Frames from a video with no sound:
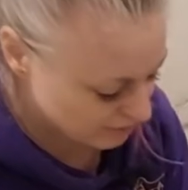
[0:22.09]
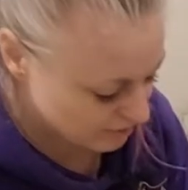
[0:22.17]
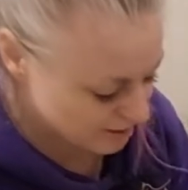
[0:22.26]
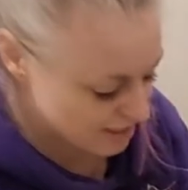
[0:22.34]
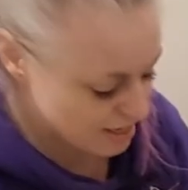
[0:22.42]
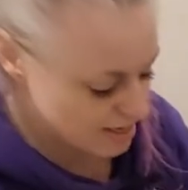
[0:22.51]

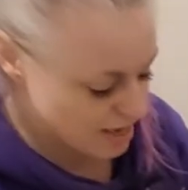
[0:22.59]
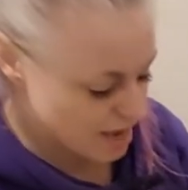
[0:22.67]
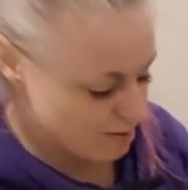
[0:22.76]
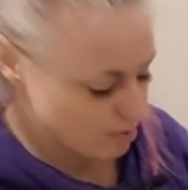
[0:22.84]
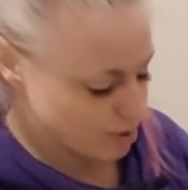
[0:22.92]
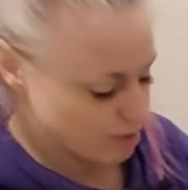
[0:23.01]
is the
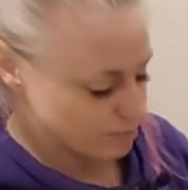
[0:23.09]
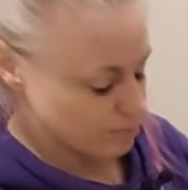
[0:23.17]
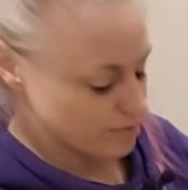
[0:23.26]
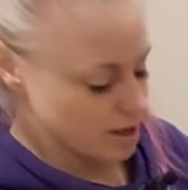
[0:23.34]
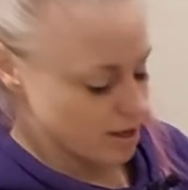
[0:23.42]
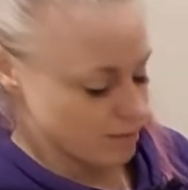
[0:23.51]
hip
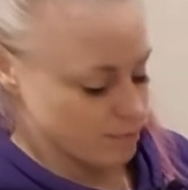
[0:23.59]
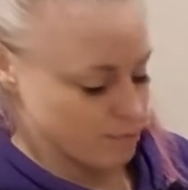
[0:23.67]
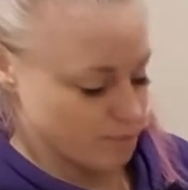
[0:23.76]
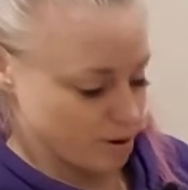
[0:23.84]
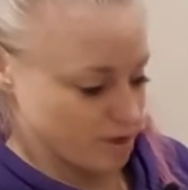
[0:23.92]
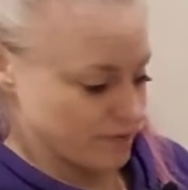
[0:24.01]

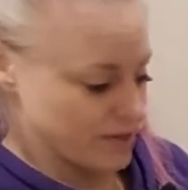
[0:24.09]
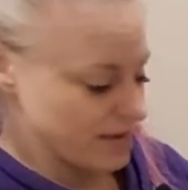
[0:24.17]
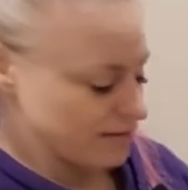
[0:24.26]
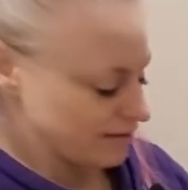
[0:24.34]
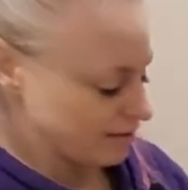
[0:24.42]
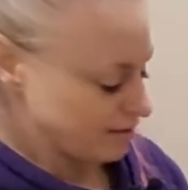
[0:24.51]
part of the
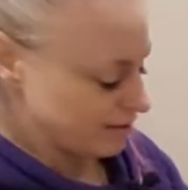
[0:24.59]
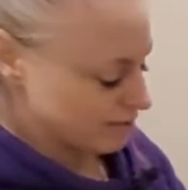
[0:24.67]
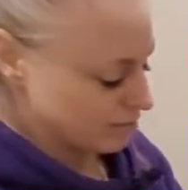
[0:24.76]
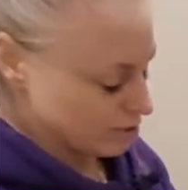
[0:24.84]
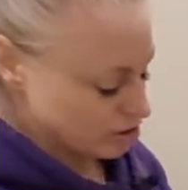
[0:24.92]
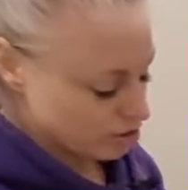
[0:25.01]
heating
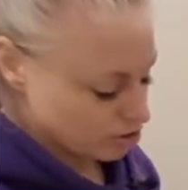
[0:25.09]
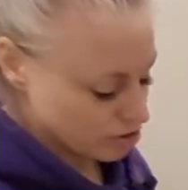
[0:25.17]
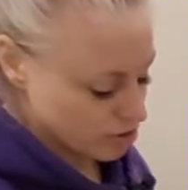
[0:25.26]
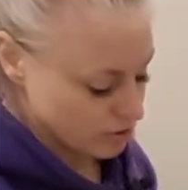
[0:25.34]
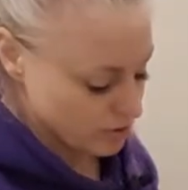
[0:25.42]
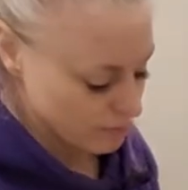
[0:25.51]
system, which I'll
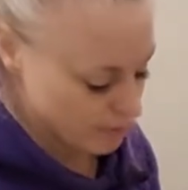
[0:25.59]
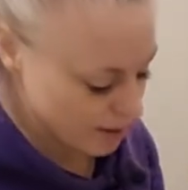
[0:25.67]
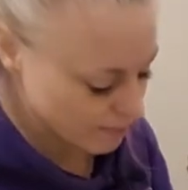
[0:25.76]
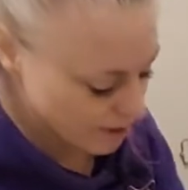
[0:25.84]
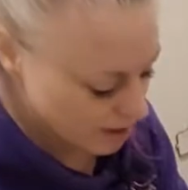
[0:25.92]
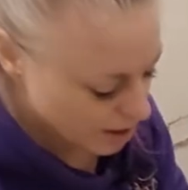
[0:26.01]
show you in a
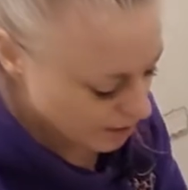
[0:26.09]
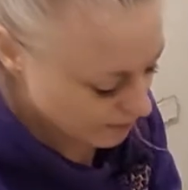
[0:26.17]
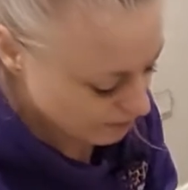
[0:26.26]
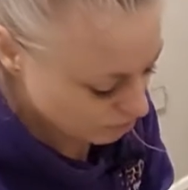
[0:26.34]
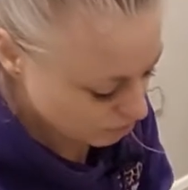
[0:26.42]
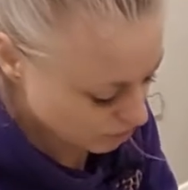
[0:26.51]
bit.
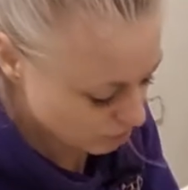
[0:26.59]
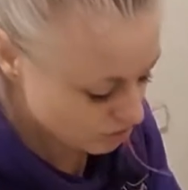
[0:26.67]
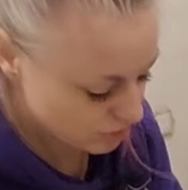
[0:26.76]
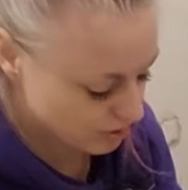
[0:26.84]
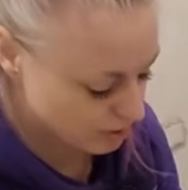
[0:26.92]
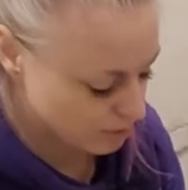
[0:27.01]
And there's also
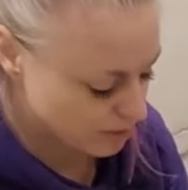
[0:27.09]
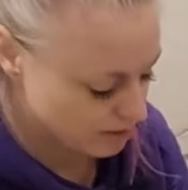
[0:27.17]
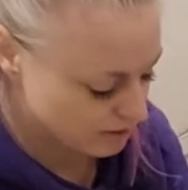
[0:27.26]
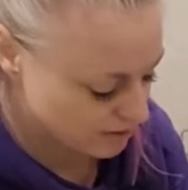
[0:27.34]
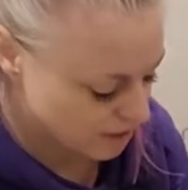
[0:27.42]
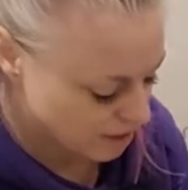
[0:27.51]
two other
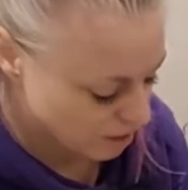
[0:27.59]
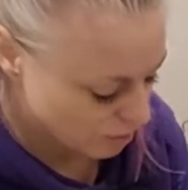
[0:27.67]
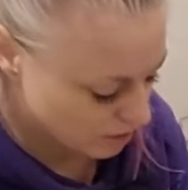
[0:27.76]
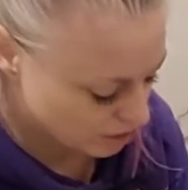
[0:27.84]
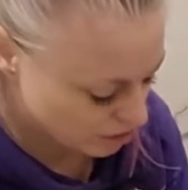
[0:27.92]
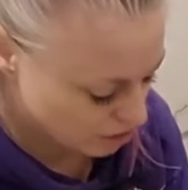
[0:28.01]
bits,
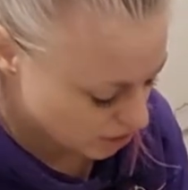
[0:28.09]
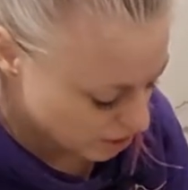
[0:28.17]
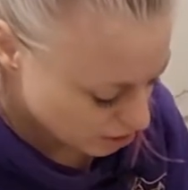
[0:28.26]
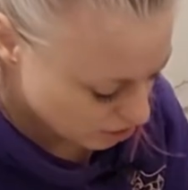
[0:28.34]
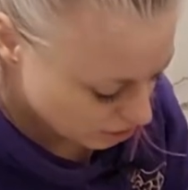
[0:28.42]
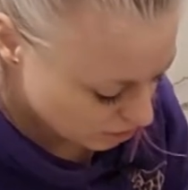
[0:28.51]
which,
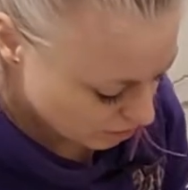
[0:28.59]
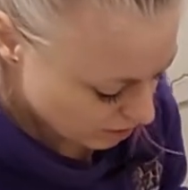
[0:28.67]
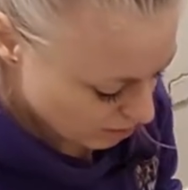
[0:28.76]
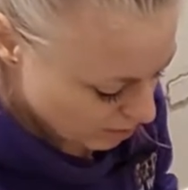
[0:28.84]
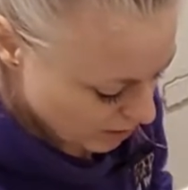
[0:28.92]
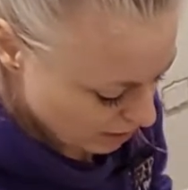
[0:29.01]
judging by
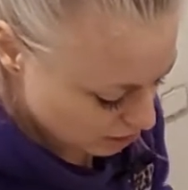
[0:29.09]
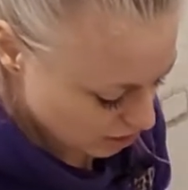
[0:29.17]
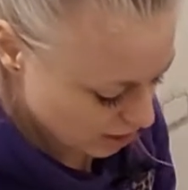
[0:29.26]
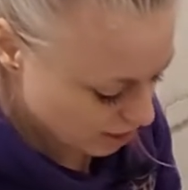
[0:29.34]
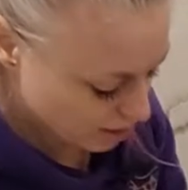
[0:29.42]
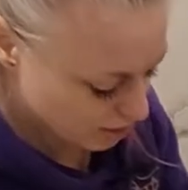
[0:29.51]
the
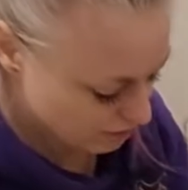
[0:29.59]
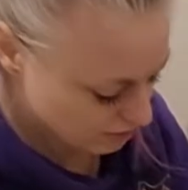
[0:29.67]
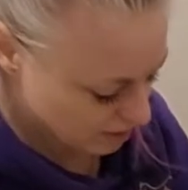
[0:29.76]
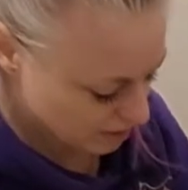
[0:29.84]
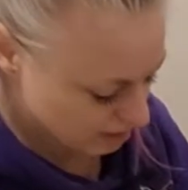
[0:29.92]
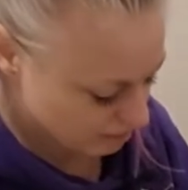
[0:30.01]
picture,
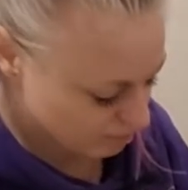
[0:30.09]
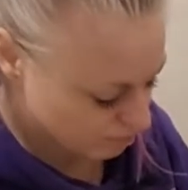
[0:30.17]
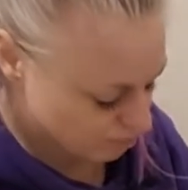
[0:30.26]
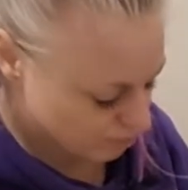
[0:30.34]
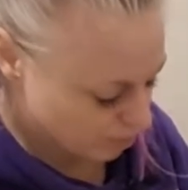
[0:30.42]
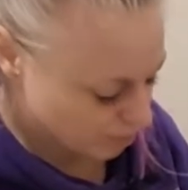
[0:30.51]
looks like it's
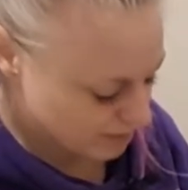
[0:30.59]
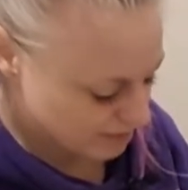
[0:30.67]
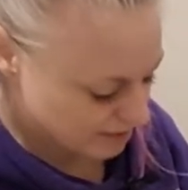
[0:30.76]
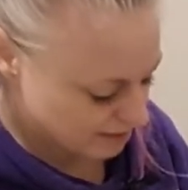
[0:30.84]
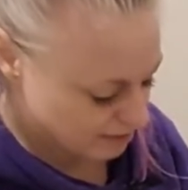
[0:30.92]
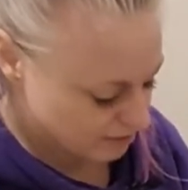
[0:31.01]
probably
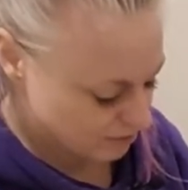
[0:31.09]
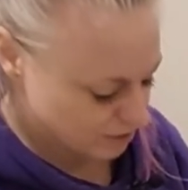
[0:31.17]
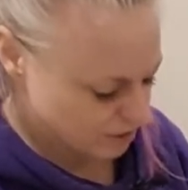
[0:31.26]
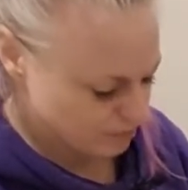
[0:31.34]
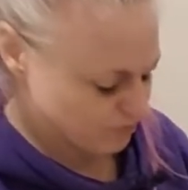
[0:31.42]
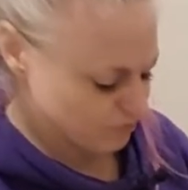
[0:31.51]
intended
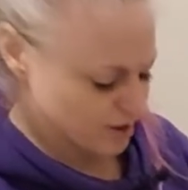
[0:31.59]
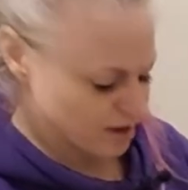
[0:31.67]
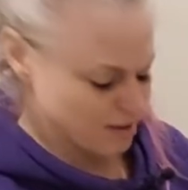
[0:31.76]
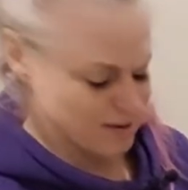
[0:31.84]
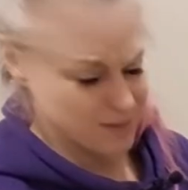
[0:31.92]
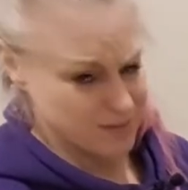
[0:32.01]
for
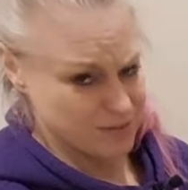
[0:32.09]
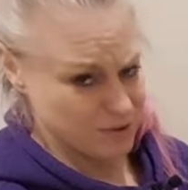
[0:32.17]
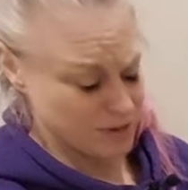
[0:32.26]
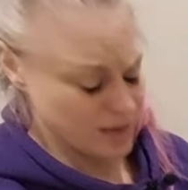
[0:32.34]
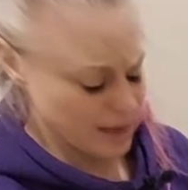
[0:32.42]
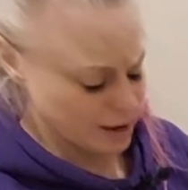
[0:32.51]
the
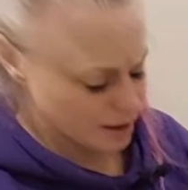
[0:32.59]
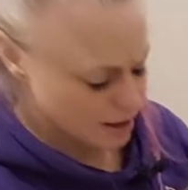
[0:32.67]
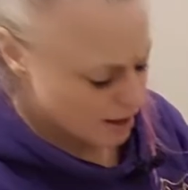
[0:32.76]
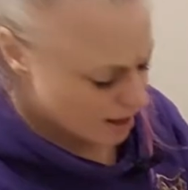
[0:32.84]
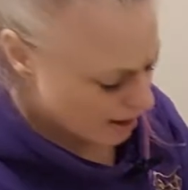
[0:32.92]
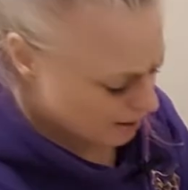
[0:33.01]
front leg,
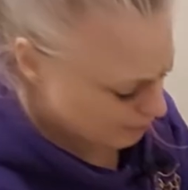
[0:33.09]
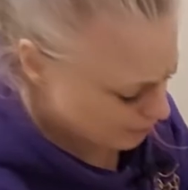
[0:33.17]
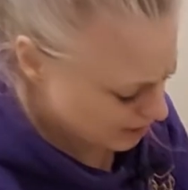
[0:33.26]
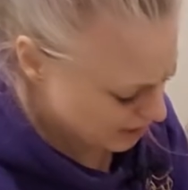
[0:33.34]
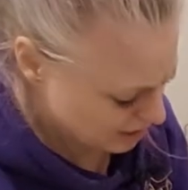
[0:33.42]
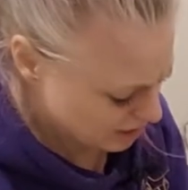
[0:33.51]

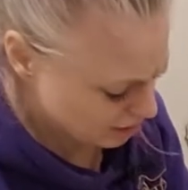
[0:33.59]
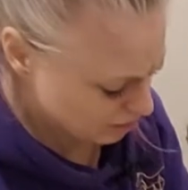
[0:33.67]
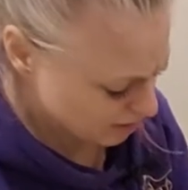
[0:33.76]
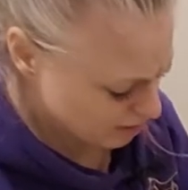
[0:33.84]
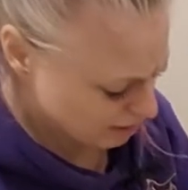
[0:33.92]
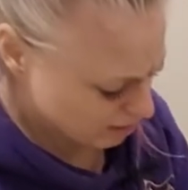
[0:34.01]
but it actually
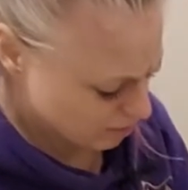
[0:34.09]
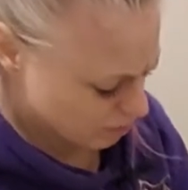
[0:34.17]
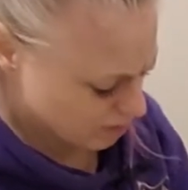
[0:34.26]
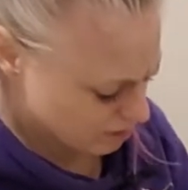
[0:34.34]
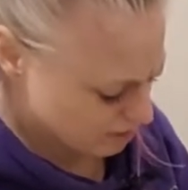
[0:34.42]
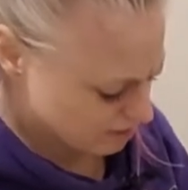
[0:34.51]
looks like it's
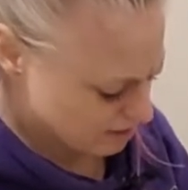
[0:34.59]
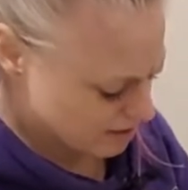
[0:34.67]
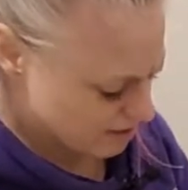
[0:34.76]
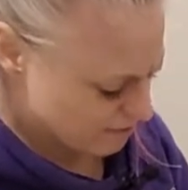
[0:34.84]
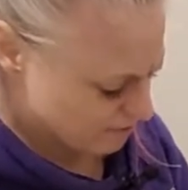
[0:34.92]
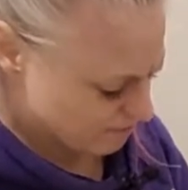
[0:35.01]
quite nicely